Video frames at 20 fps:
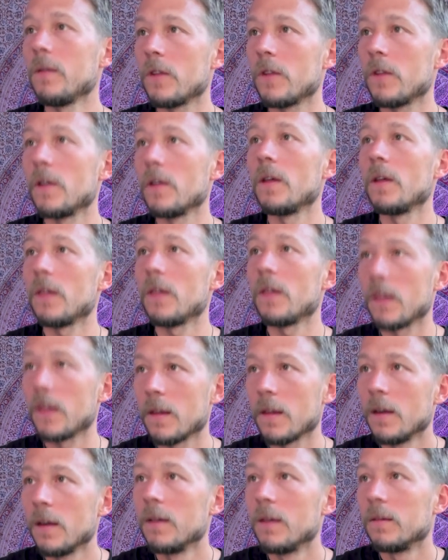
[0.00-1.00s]
just
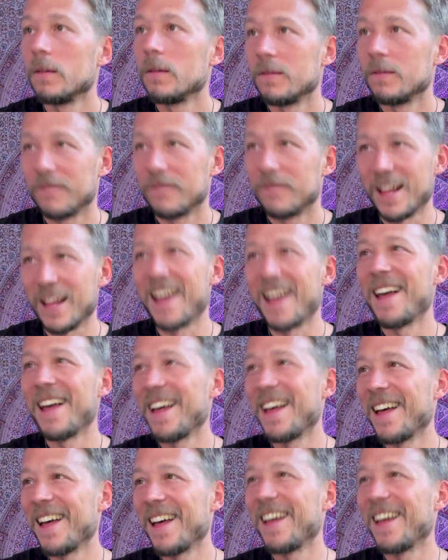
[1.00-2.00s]

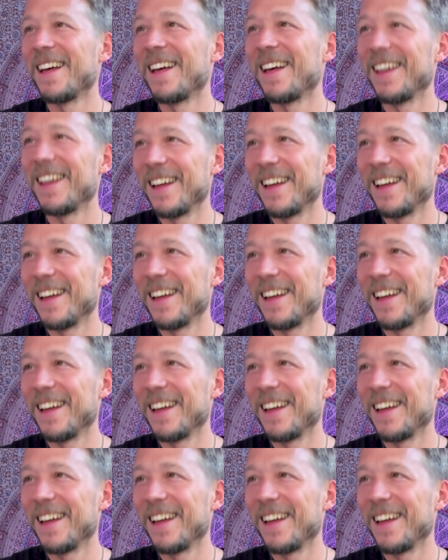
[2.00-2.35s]
flying.